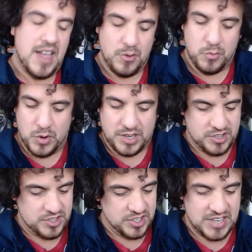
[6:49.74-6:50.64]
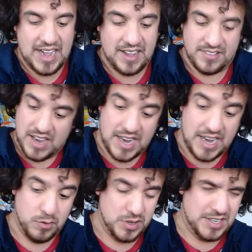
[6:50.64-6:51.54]
which just has
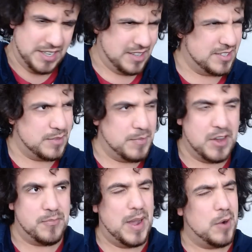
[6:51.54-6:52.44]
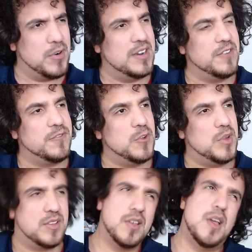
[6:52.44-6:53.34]
a ridiculous amount of power and
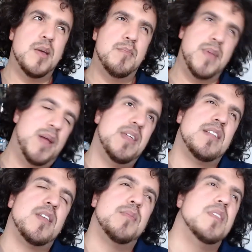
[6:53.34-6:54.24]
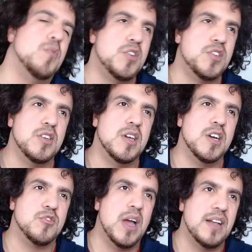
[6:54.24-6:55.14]
influence. Maybe that's something that we should
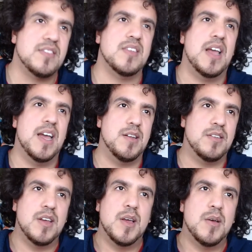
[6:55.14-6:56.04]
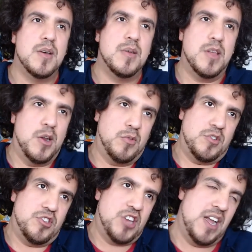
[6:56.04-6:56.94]
address and, you know,
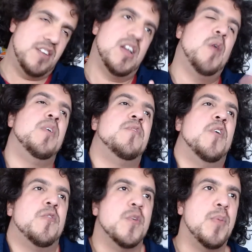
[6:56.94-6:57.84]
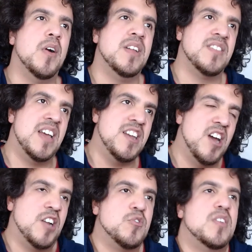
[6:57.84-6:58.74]
change how we vote for parties and
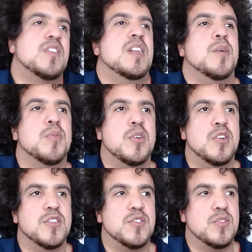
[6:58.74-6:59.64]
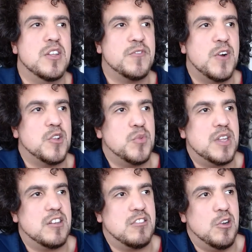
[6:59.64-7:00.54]
not trust the Liberals as far as we
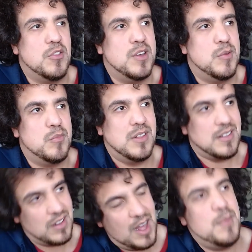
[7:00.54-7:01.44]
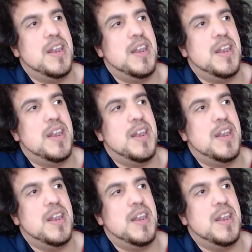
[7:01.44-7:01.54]
can throw them with climate